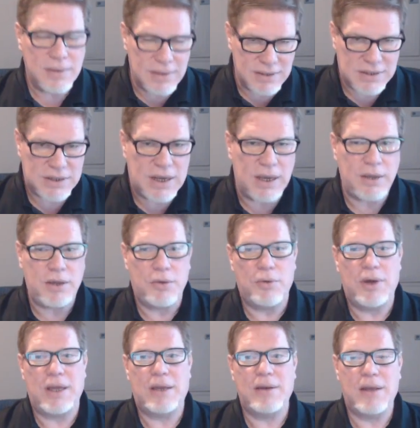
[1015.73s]
let's get
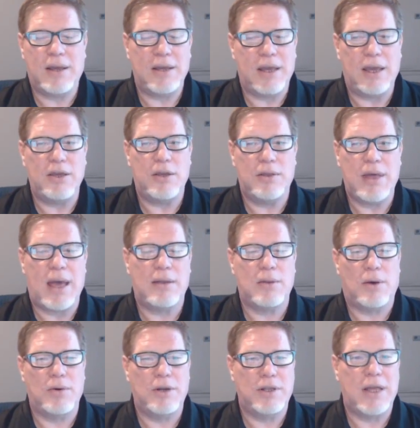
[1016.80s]
you in and get you that
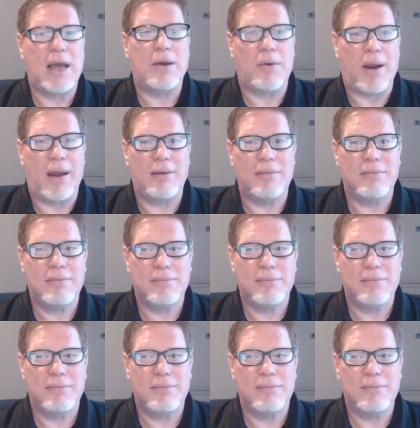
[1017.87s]
loan and that grant.